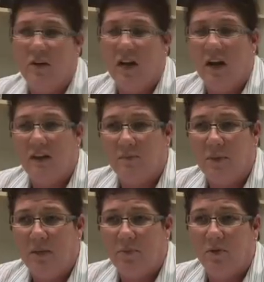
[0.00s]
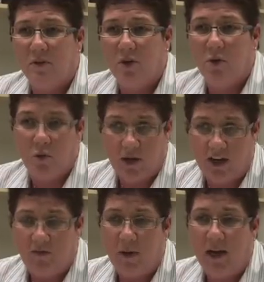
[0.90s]
We asked people who
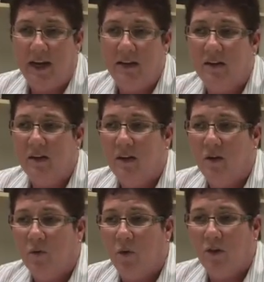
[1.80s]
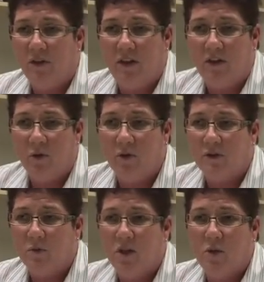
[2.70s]
have pain what their
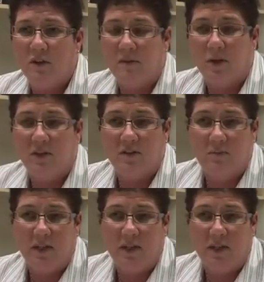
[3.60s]
thoughts were. We spoke to